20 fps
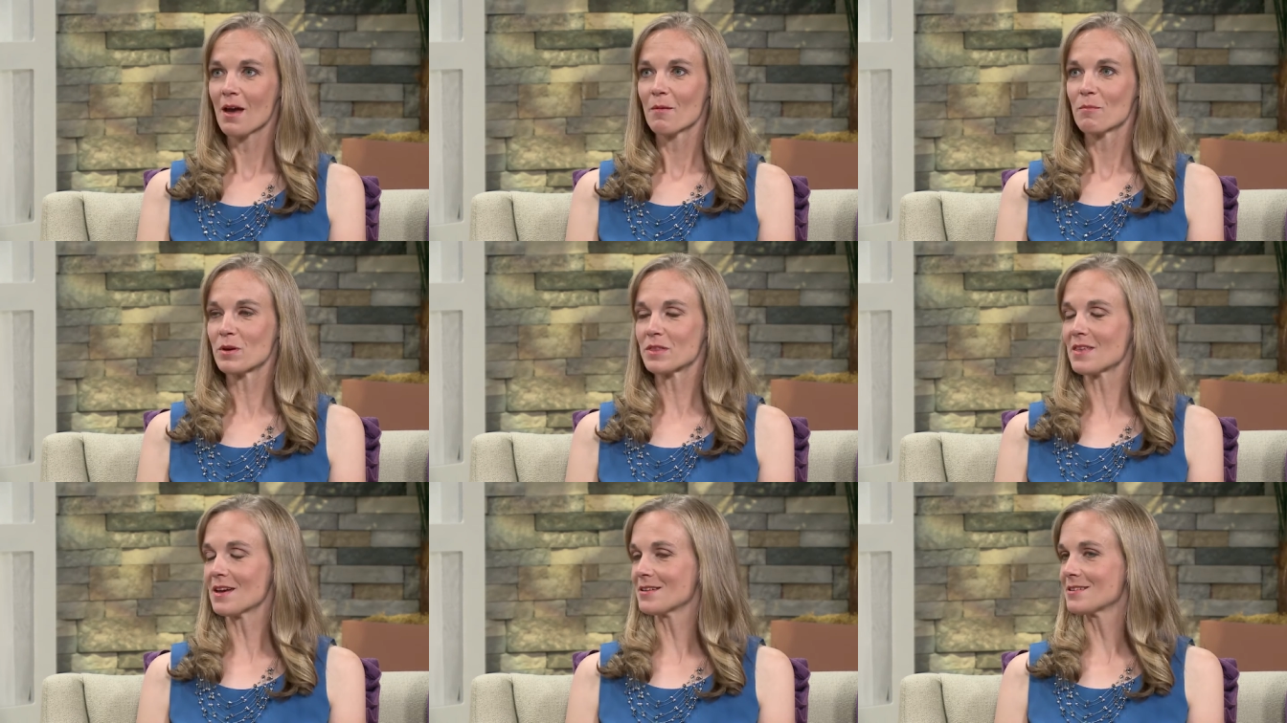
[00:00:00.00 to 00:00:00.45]

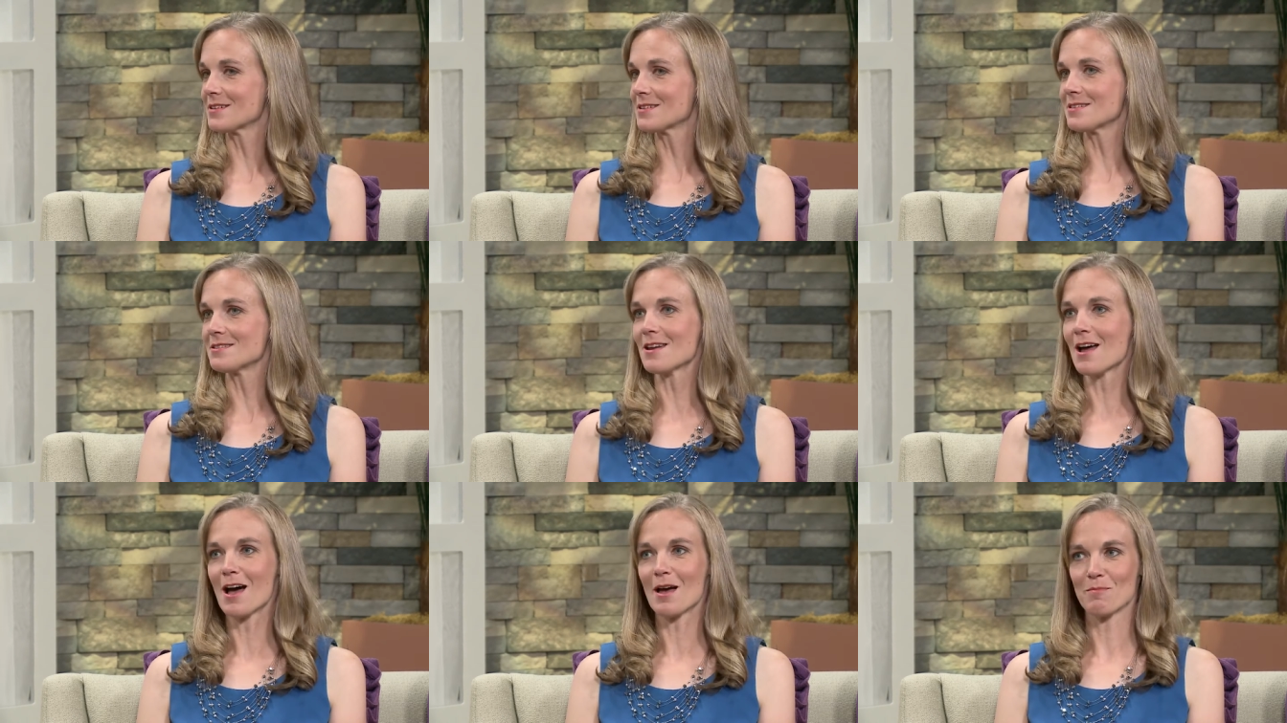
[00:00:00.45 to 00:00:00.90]
but that does
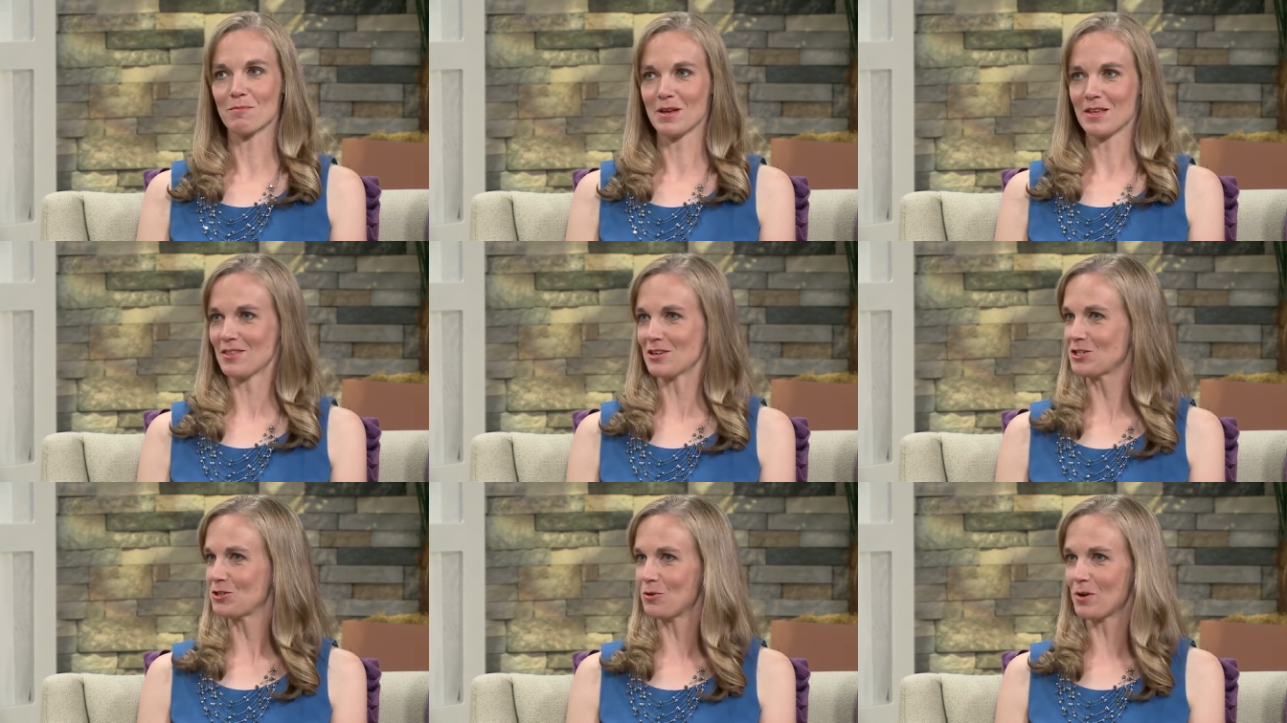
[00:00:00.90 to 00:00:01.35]
not
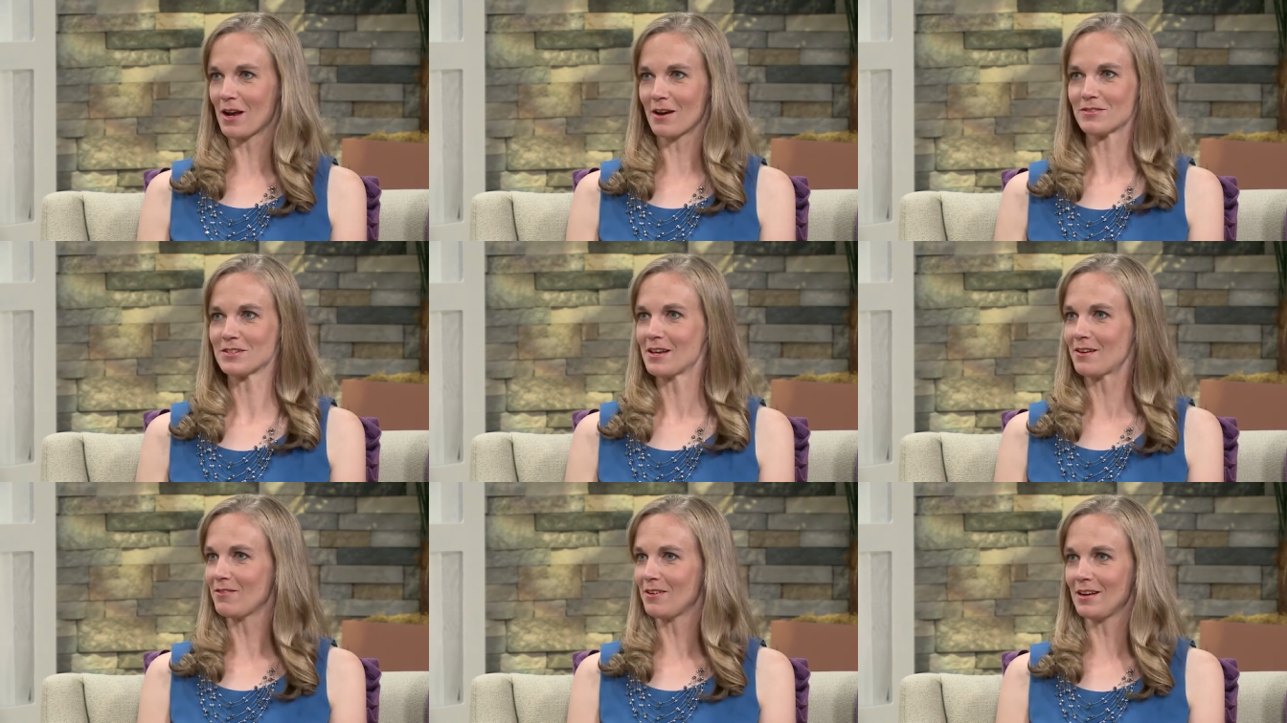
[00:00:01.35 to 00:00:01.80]
mean that you have
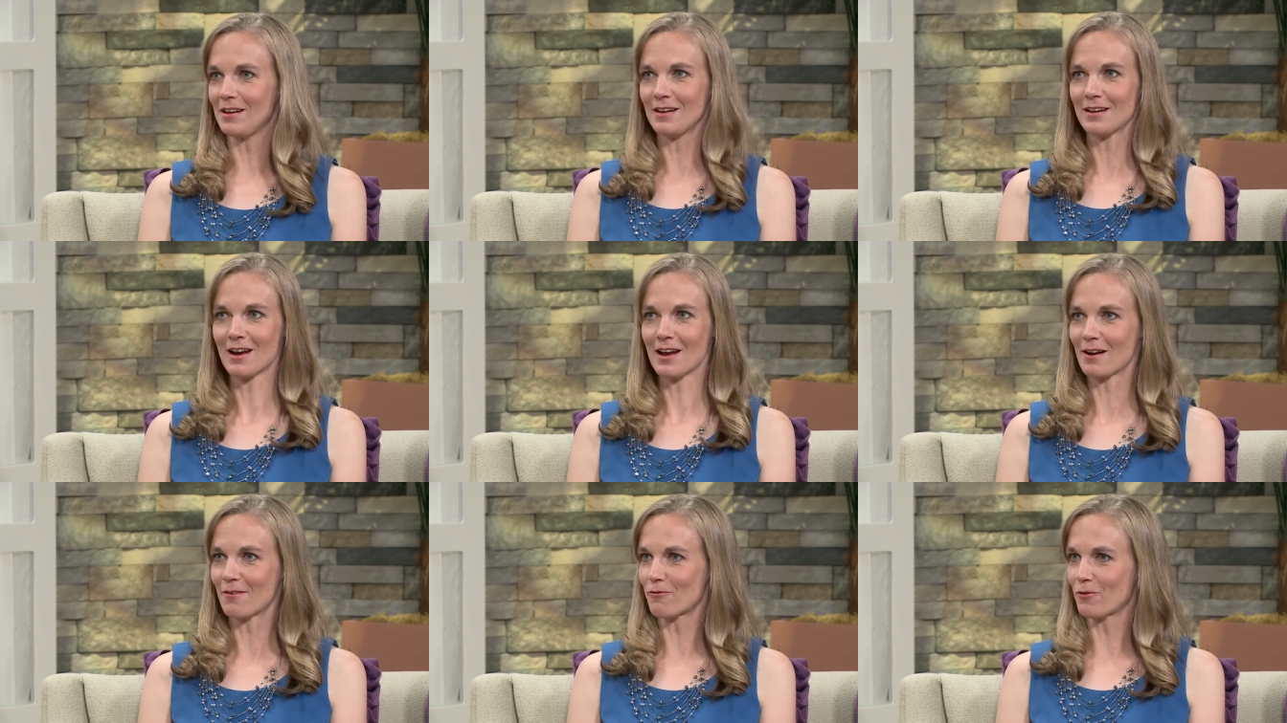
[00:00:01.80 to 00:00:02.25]
to have any
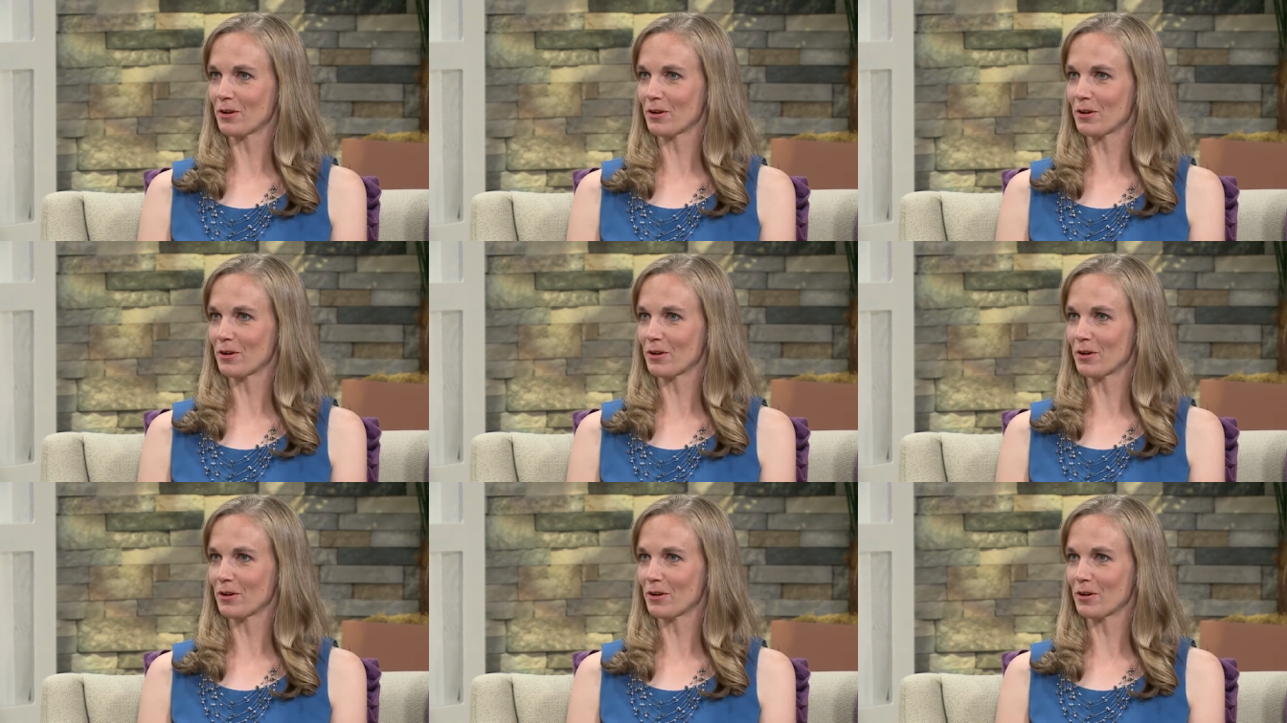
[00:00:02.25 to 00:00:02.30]
kind of